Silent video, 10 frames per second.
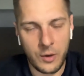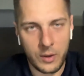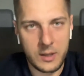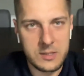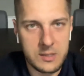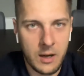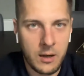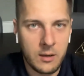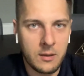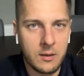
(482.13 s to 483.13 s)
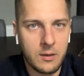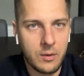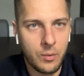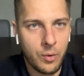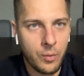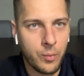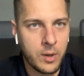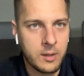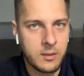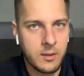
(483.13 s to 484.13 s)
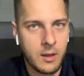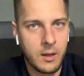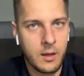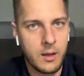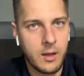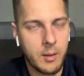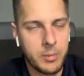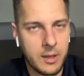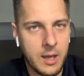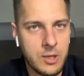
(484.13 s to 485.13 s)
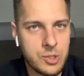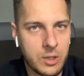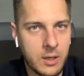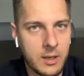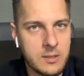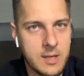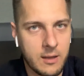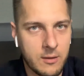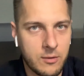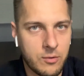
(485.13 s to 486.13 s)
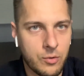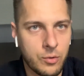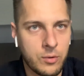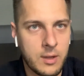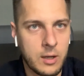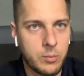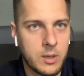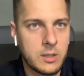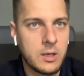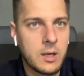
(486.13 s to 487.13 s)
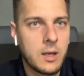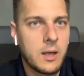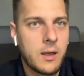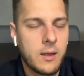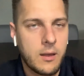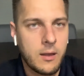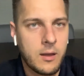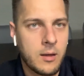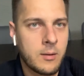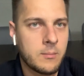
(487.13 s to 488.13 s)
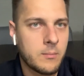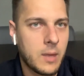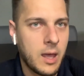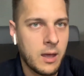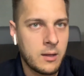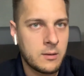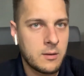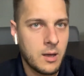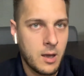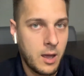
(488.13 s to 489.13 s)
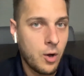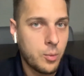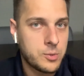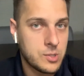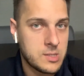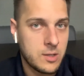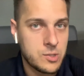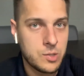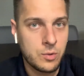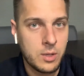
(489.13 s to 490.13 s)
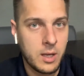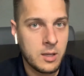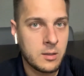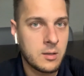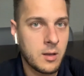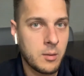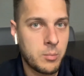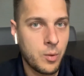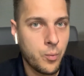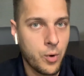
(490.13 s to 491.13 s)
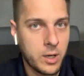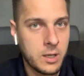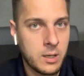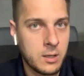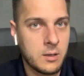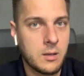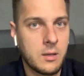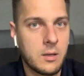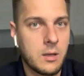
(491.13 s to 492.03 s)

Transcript: know, get started with Applicator exactly through that one. And I hope to see you soon and be working